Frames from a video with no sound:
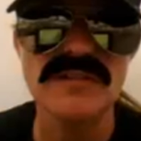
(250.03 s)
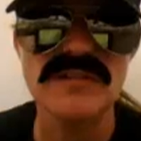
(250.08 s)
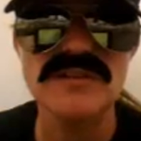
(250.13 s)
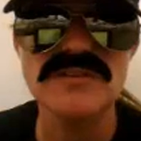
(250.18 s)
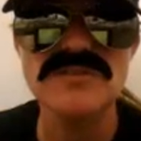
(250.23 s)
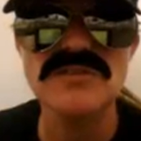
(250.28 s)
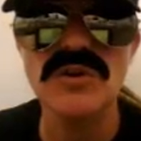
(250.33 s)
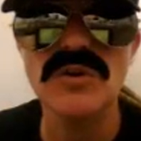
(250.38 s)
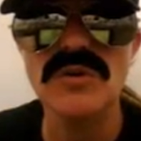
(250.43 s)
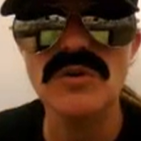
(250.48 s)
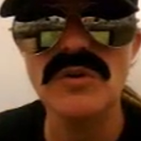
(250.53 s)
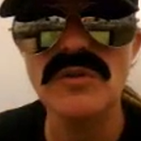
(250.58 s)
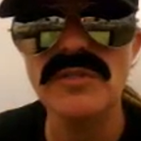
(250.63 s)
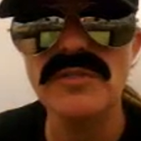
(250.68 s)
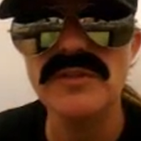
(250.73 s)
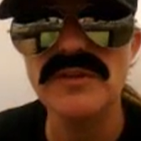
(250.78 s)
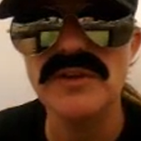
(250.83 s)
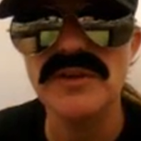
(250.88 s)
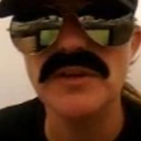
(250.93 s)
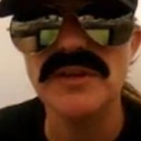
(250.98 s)
this whole
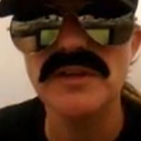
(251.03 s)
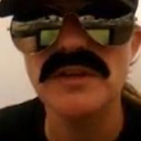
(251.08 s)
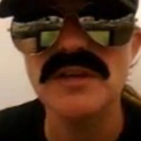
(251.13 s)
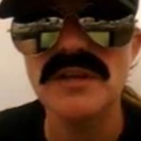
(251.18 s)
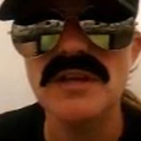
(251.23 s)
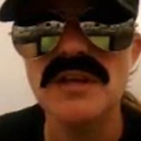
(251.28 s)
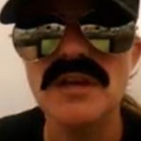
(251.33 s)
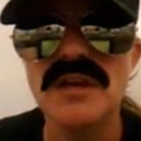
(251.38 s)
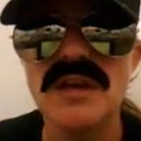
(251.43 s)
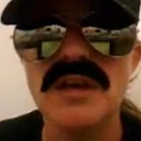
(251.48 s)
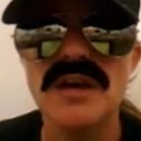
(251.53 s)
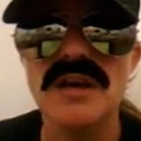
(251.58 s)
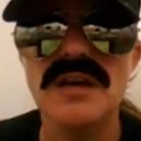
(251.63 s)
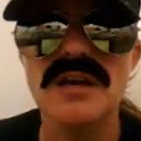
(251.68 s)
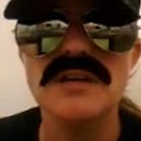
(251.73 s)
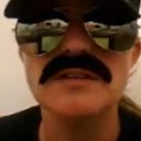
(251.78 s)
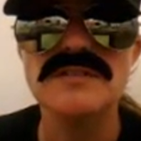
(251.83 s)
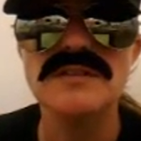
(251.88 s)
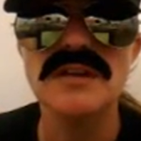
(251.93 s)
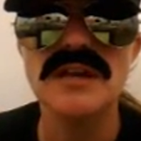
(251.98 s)
thing,
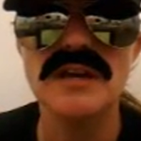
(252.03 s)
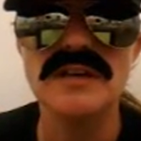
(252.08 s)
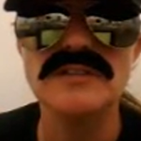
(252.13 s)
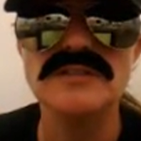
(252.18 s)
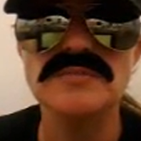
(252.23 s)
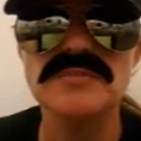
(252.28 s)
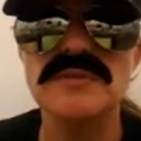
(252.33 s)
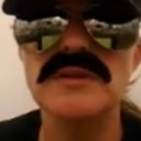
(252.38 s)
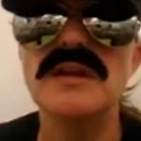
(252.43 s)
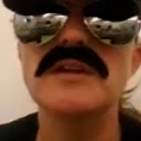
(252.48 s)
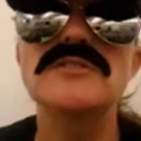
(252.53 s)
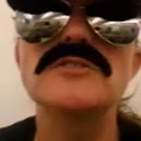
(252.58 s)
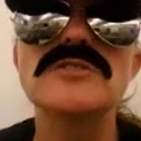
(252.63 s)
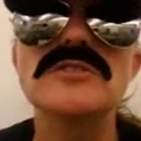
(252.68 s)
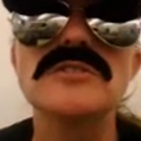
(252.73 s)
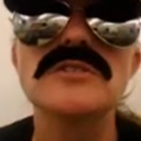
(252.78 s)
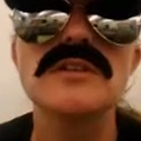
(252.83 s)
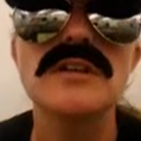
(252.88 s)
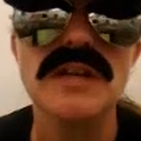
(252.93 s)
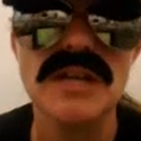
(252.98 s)
as an
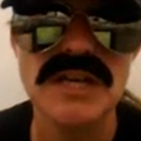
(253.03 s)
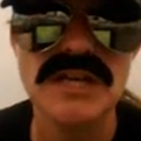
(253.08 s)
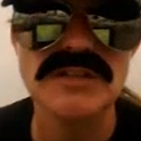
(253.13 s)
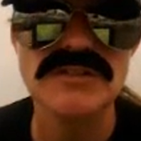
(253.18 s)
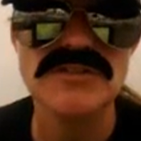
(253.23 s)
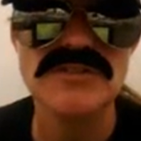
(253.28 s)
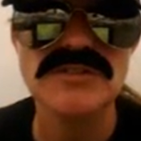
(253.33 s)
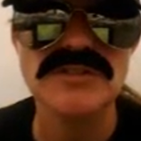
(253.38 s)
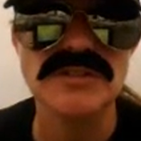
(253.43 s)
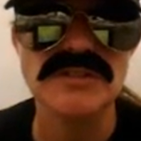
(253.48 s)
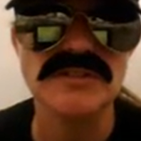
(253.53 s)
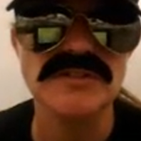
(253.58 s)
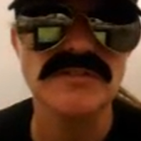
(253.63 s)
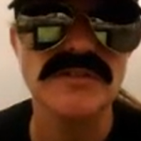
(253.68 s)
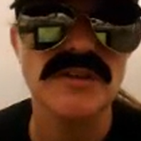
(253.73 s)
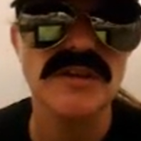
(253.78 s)
exponential answer.